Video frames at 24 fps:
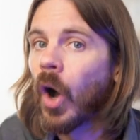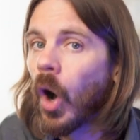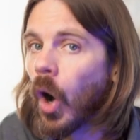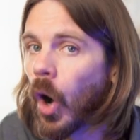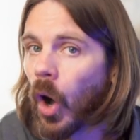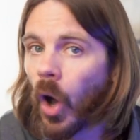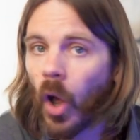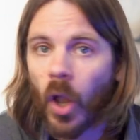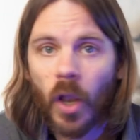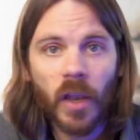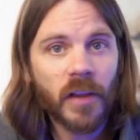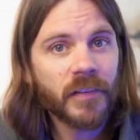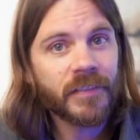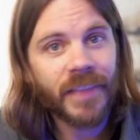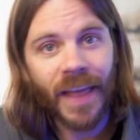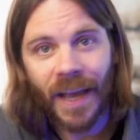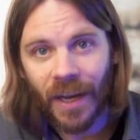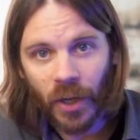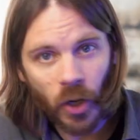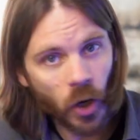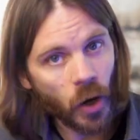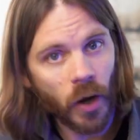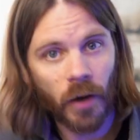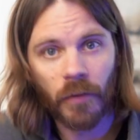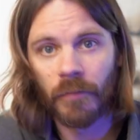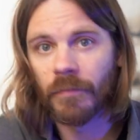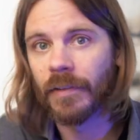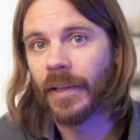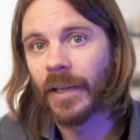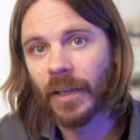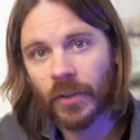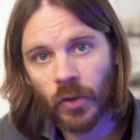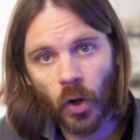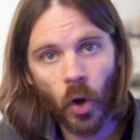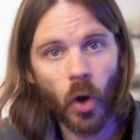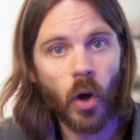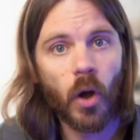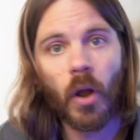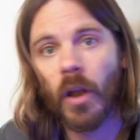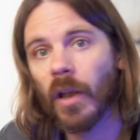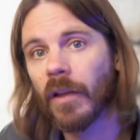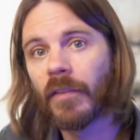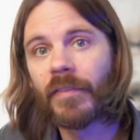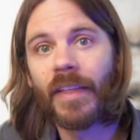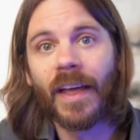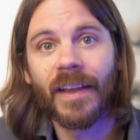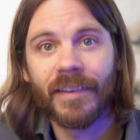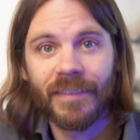all of that conflict,
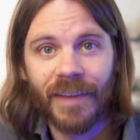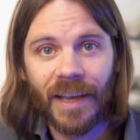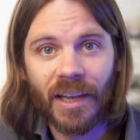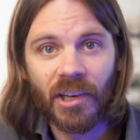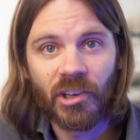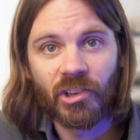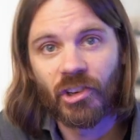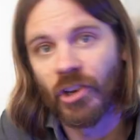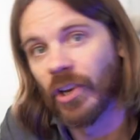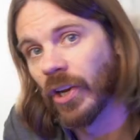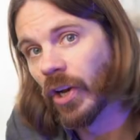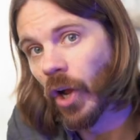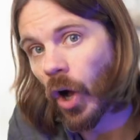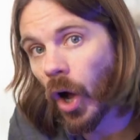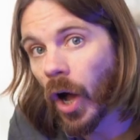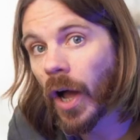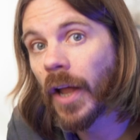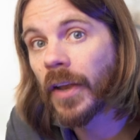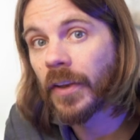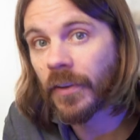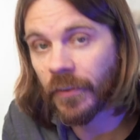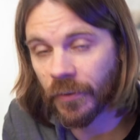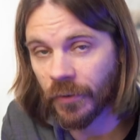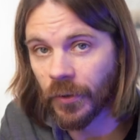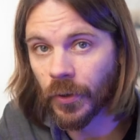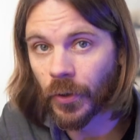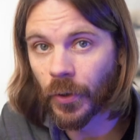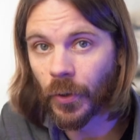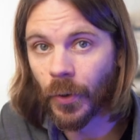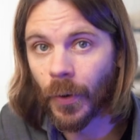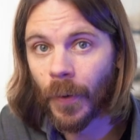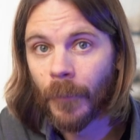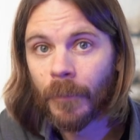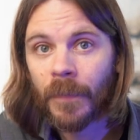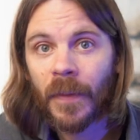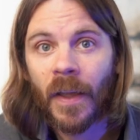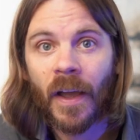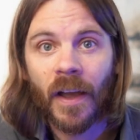all of that tension onto